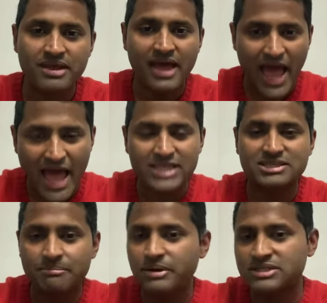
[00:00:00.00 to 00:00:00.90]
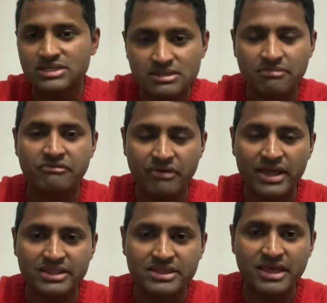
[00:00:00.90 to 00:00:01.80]
As a person of
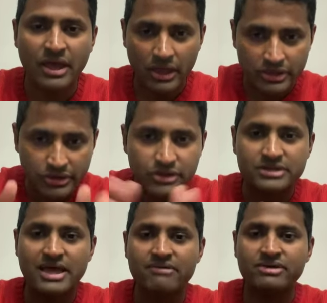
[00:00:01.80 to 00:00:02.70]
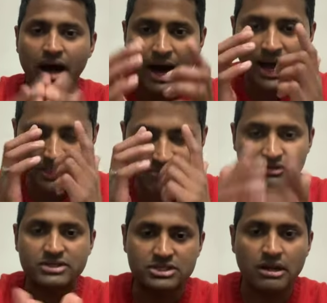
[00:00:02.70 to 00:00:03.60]
faith, you need to have an eyes
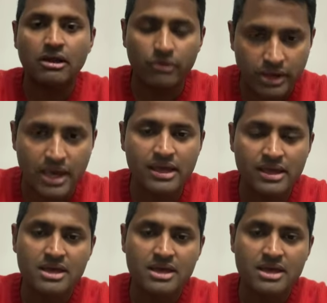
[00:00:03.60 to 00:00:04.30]
fixed. Okay.